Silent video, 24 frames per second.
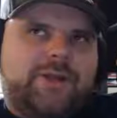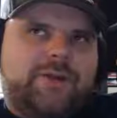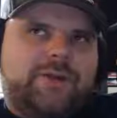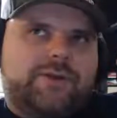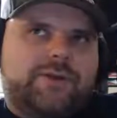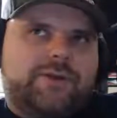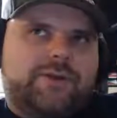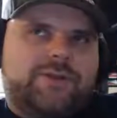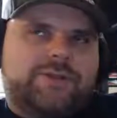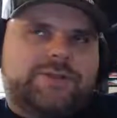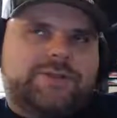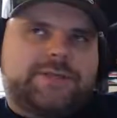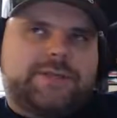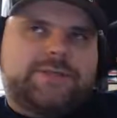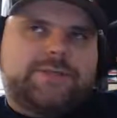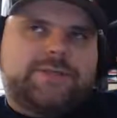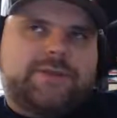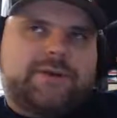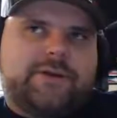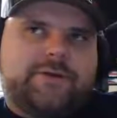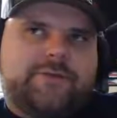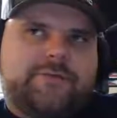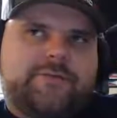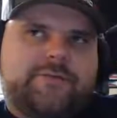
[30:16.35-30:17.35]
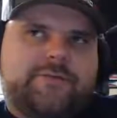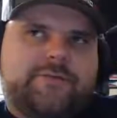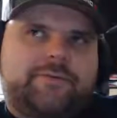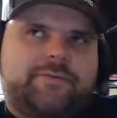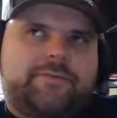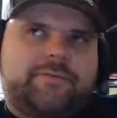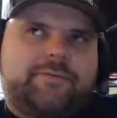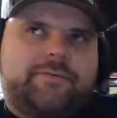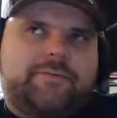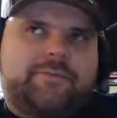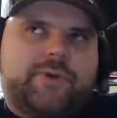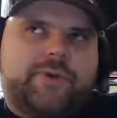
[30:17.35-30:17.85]
in the sense of,
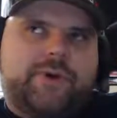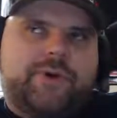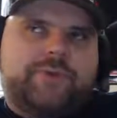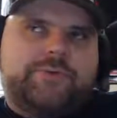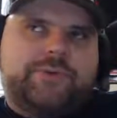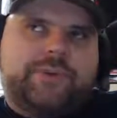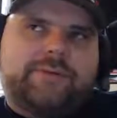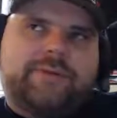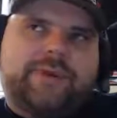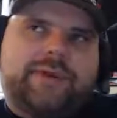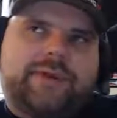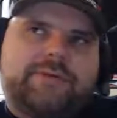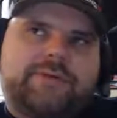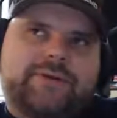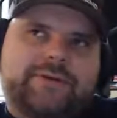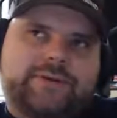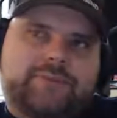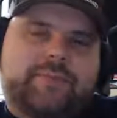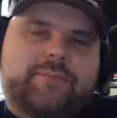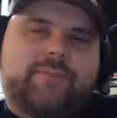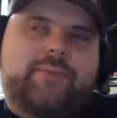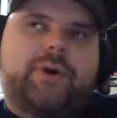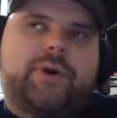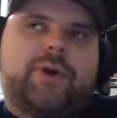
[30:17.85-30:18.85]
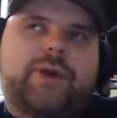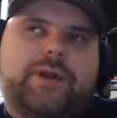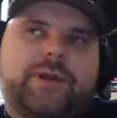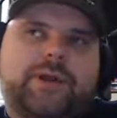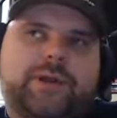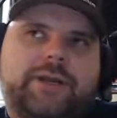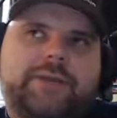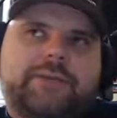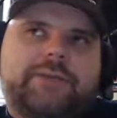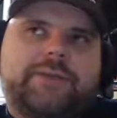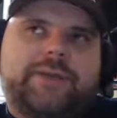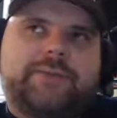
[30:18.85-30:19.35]
well, not really advertisement,
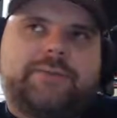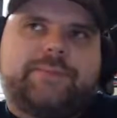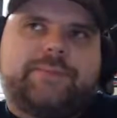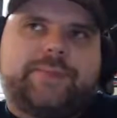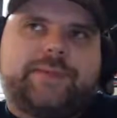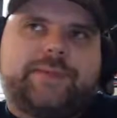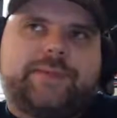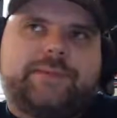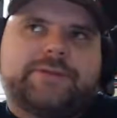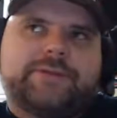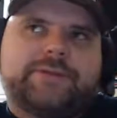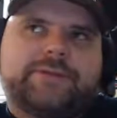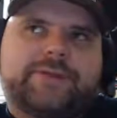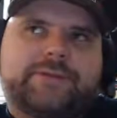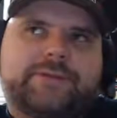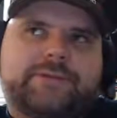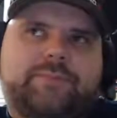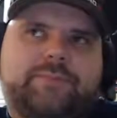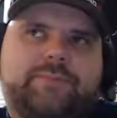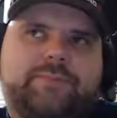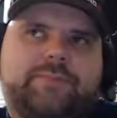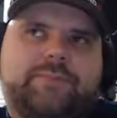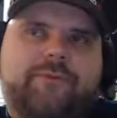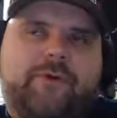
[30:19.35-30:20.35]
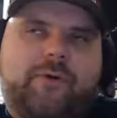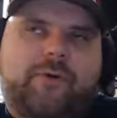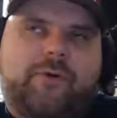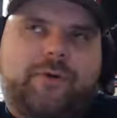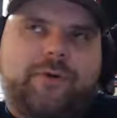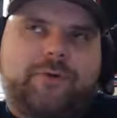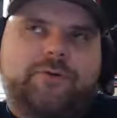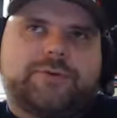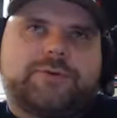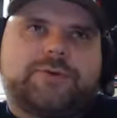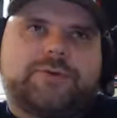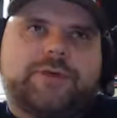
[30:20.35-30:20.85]
marketing type things like
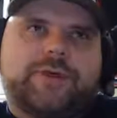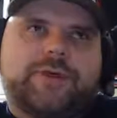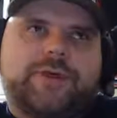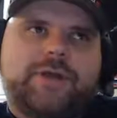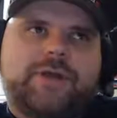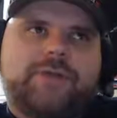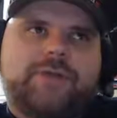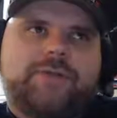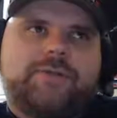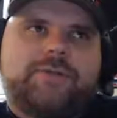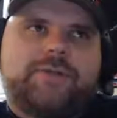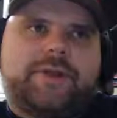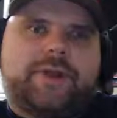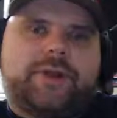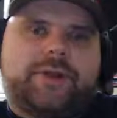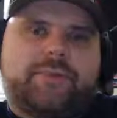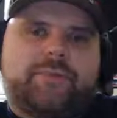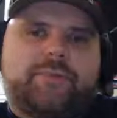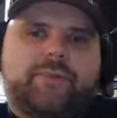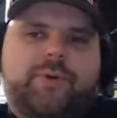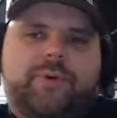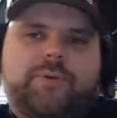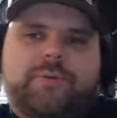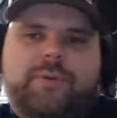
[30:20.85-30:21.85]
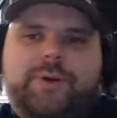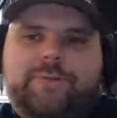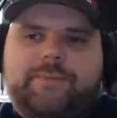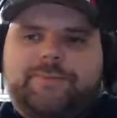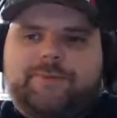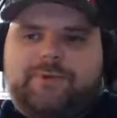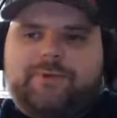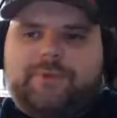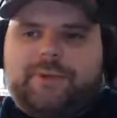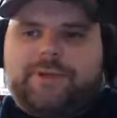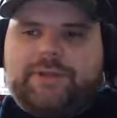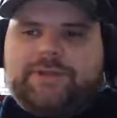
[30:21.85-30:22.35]
photos that are
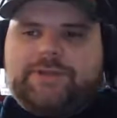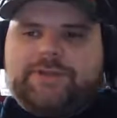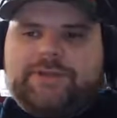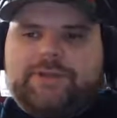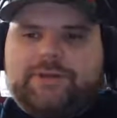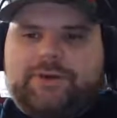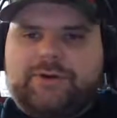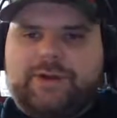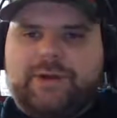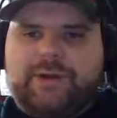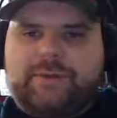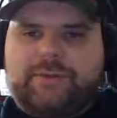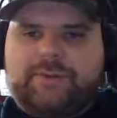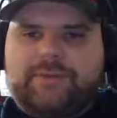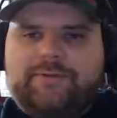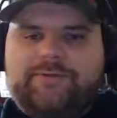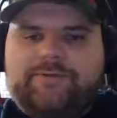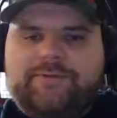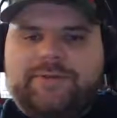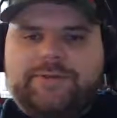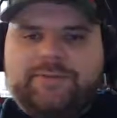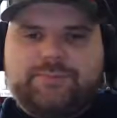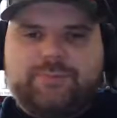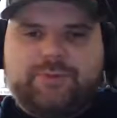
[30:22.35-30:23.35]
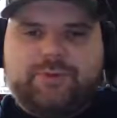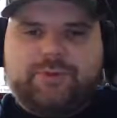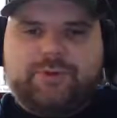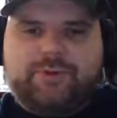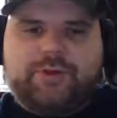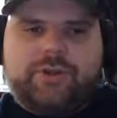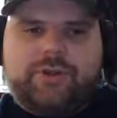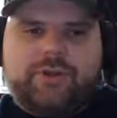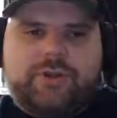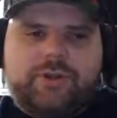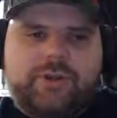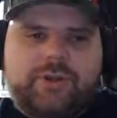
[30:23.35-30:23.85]
pumped through Instagram and Facebook
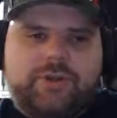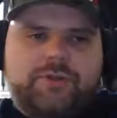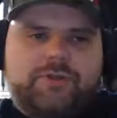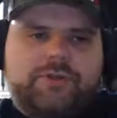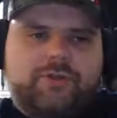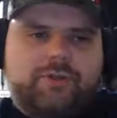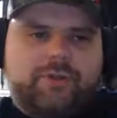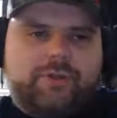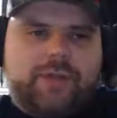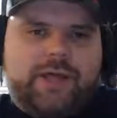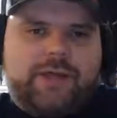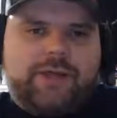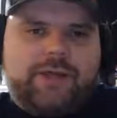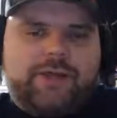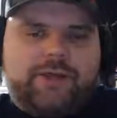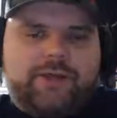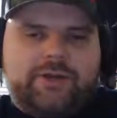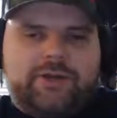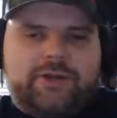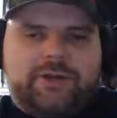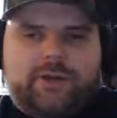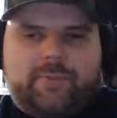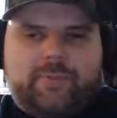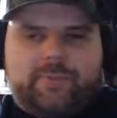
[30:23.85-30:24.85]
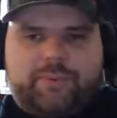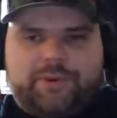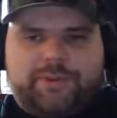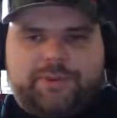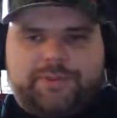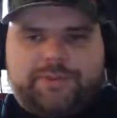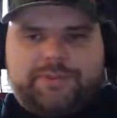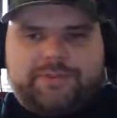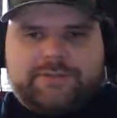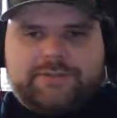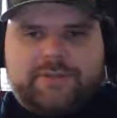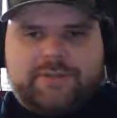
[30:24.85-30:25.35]
through a lot of gun
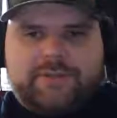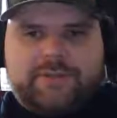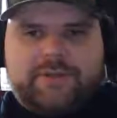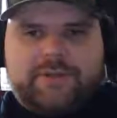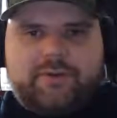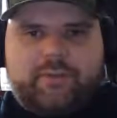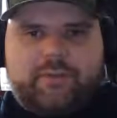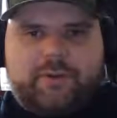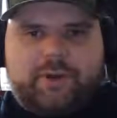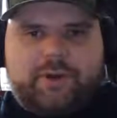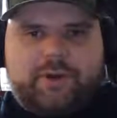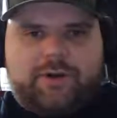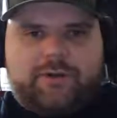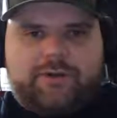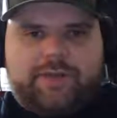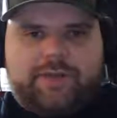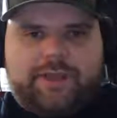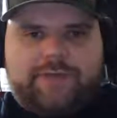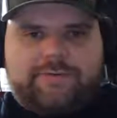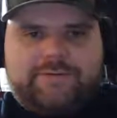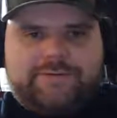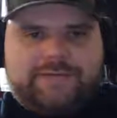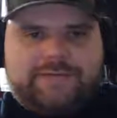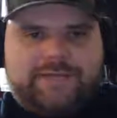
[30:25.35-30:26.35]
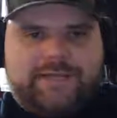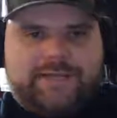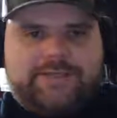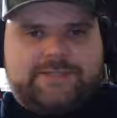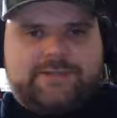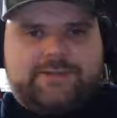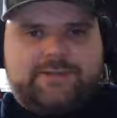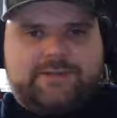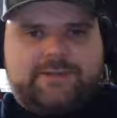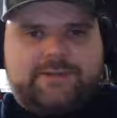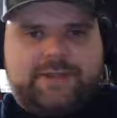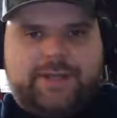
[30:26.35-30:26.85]
companies where they have
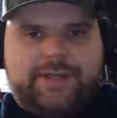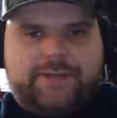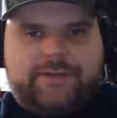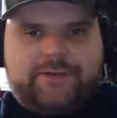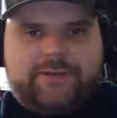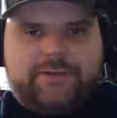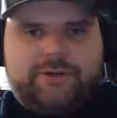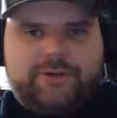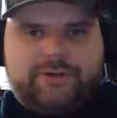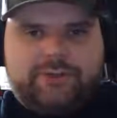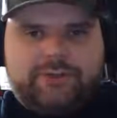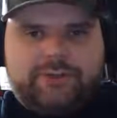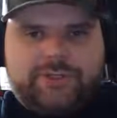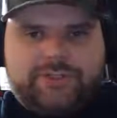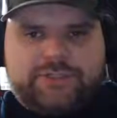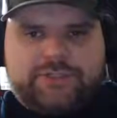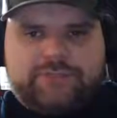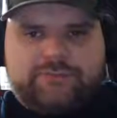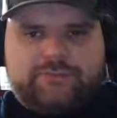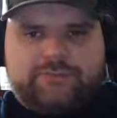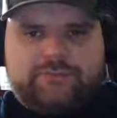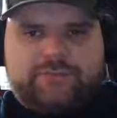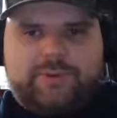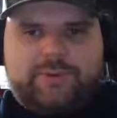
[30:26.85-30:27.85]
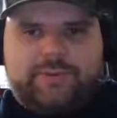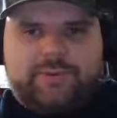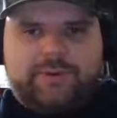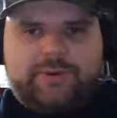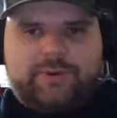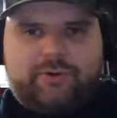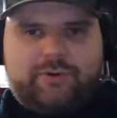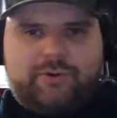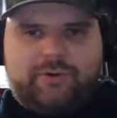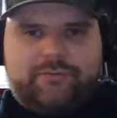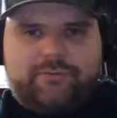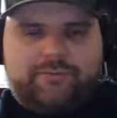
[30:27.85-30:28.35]
scantily clad, dressed women
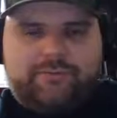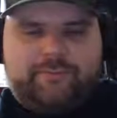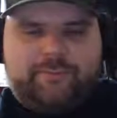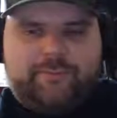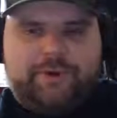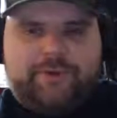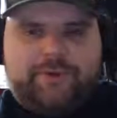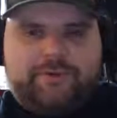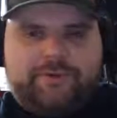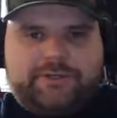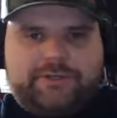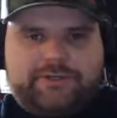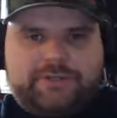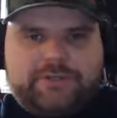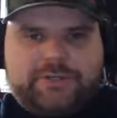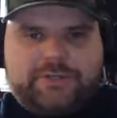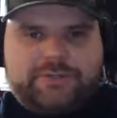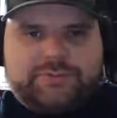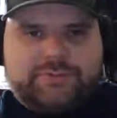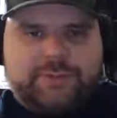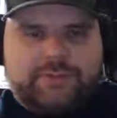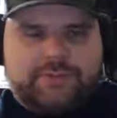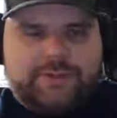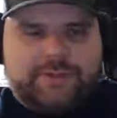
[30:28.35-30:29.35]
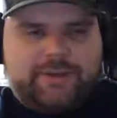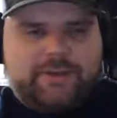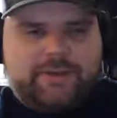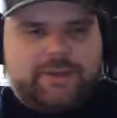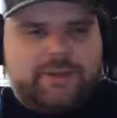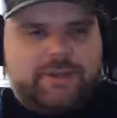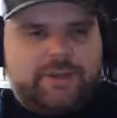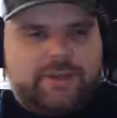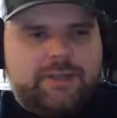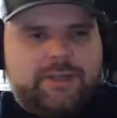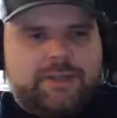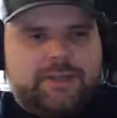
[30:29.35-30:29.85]
or barely dressed women
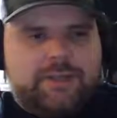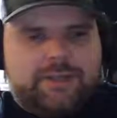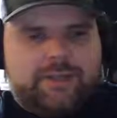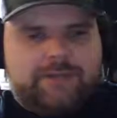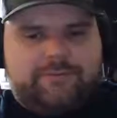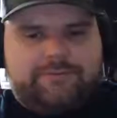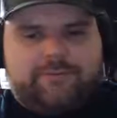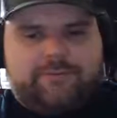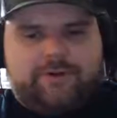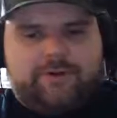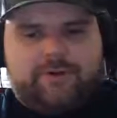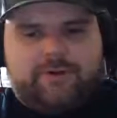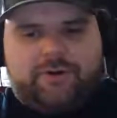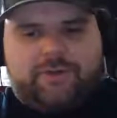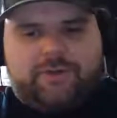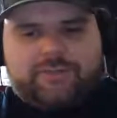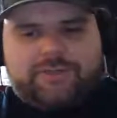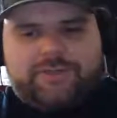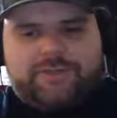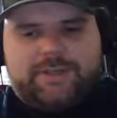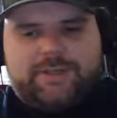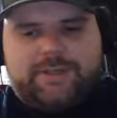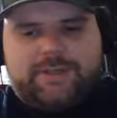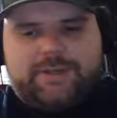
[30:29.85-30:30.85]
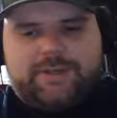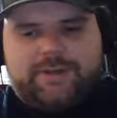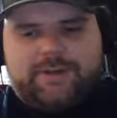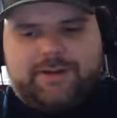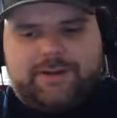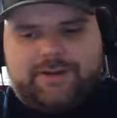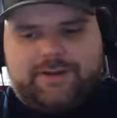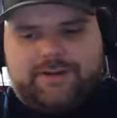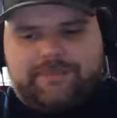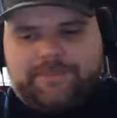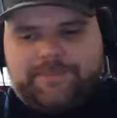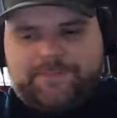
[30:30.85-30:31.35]
and firearms. And
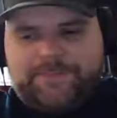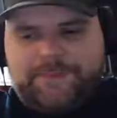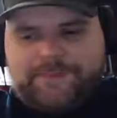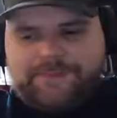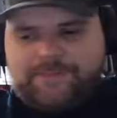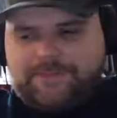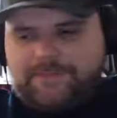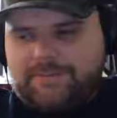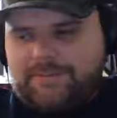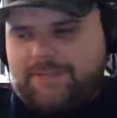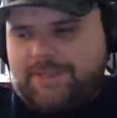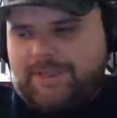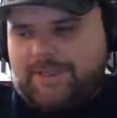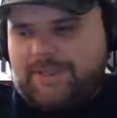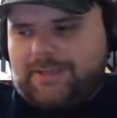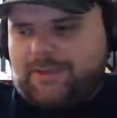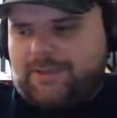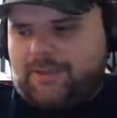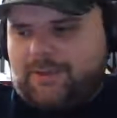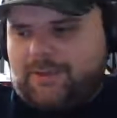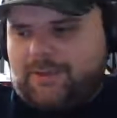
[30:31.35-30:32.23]
that's something that,